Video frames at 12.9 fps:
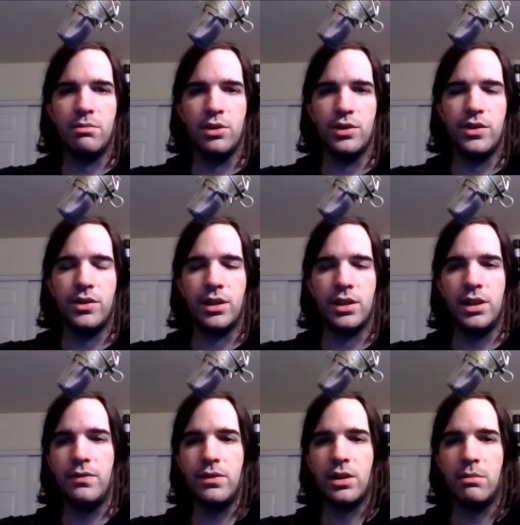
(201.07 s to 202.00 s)
producing a
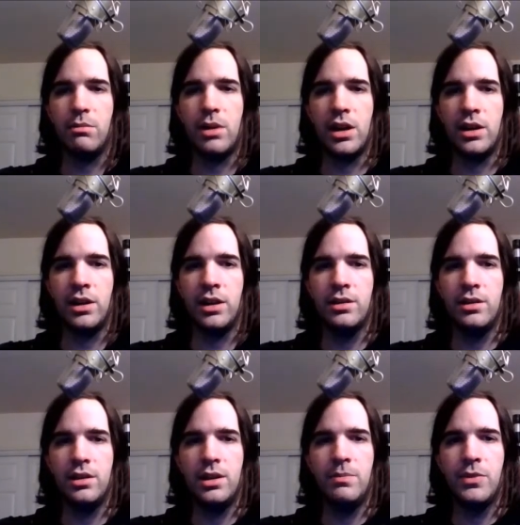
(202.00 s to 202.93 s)
different commodity,
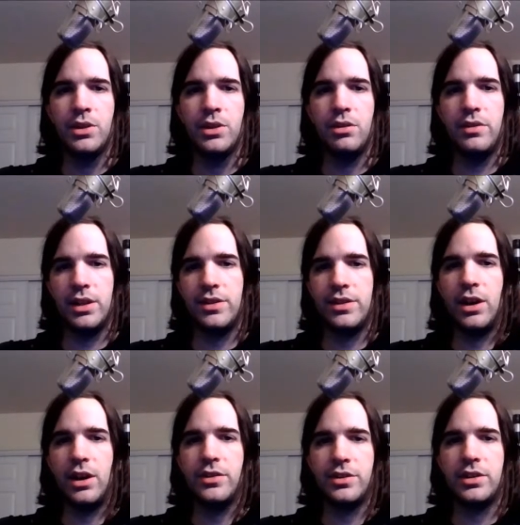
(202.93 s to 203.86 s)
who then
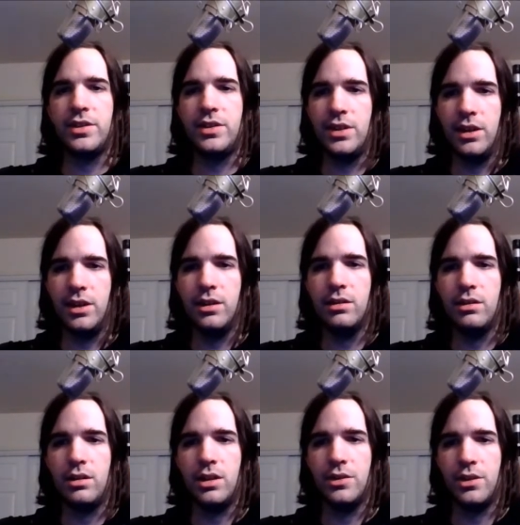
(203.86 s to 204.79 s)
sells it to C,
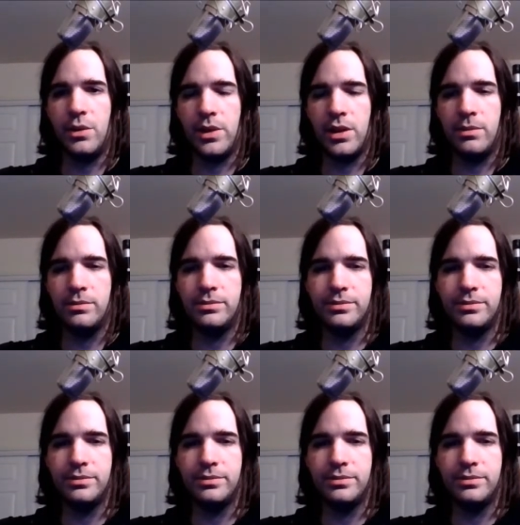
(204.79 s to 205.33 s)
and so on.